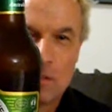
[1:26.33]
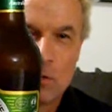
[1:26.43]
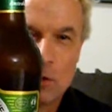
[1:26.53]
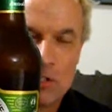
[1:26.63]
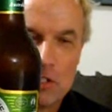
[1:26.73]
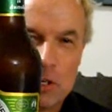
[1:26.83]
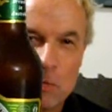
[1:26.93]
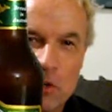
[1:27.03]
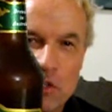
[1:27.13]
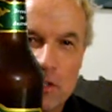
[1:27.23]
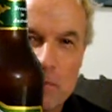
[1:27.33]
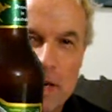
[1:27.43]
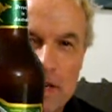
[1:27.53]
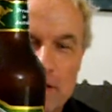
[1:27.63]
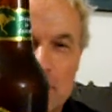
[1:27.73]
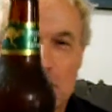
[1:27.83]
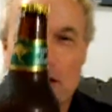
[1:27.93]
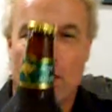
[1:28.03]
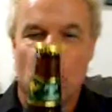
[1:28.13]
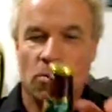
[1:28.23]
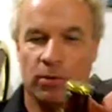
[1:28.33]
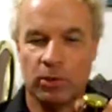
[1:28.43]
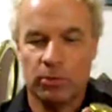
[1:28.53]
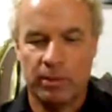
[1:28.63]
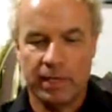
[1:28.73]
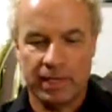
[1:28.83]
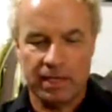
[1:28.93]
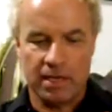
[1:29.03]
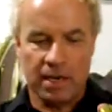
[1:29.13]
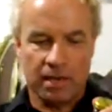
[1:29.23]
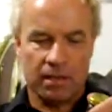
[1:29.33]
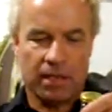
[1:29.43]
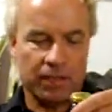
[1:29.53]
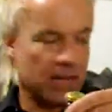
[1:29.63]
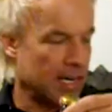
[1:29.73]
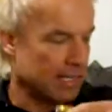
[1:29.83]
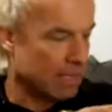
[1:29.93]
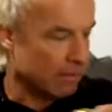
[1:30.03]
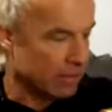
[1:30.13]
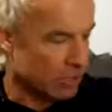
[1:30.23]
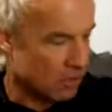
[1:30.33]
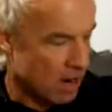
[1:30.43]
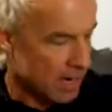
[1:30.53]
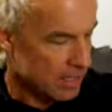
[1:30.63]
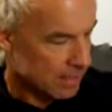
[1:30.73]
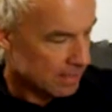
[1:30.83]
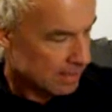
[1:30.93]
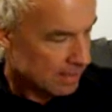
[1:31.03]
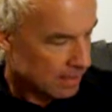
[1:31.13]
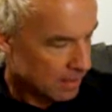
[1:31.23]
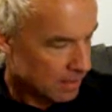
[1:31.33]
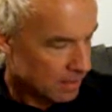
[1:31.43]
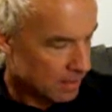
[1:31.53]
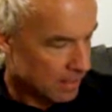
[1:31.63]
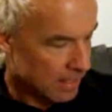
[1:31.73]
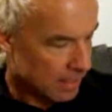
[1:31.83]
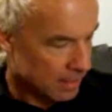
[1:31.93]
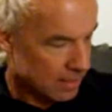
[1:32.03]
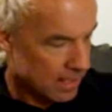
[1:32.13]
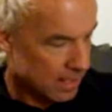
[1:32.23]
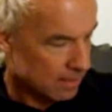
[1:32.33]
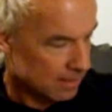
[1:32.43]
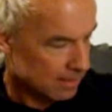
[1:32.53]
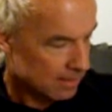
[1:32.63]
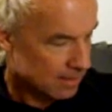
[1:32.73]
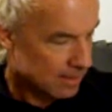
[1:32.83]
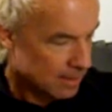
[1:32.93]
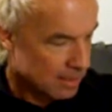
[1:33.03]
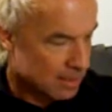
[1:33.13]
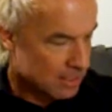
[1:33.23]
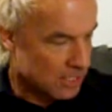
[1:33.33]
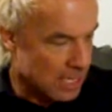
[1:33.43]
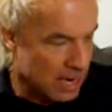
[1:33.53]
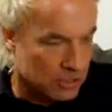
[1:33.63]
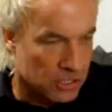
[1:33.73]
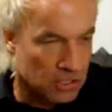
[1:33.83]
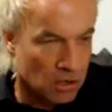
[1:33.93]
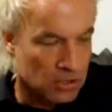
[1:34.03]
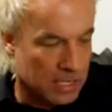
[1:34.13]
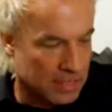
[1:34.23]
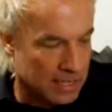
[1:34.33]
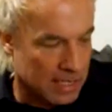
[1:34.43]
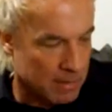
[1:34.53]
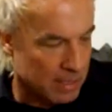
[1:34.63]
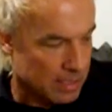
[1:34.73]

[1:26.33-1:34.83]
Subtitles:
Of course, it's commercially made. It's not a homebrew, but I thought I'd give it a try and see how she goes. I think